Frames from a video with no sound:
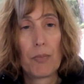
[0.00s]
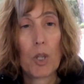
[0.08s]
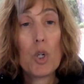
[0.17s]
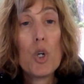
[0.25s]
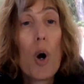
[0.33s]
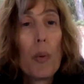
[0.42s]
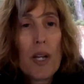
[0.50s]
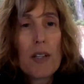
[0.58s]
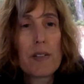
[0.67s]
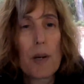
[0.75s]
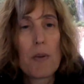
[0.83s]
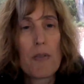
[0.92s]
knowing
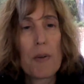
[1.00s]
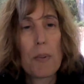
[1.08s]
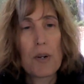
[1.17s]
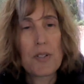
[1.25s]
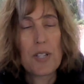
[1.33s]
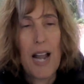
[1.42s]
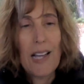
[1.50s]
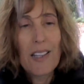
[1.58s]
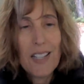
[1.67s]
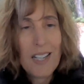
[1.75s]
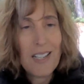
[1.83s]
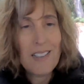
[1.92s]
some of the
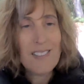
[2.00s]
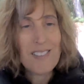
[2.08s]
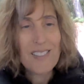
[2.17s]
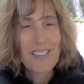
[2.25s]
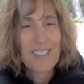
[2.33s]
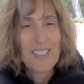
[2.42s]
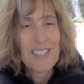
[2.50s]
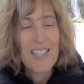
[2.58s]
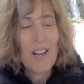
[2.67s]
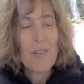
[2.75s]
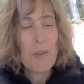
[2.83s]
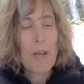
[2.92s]
personalities
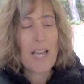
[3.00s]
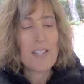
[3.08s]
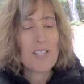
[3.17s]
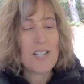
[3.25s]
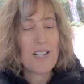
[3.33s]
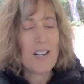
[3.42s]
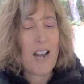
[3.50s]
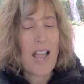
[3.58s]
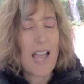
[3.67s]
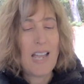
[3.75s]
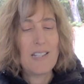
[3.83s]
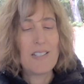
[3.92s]
of the past year
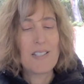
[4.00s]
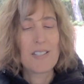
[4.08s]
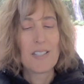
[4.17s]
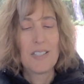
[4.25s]
and,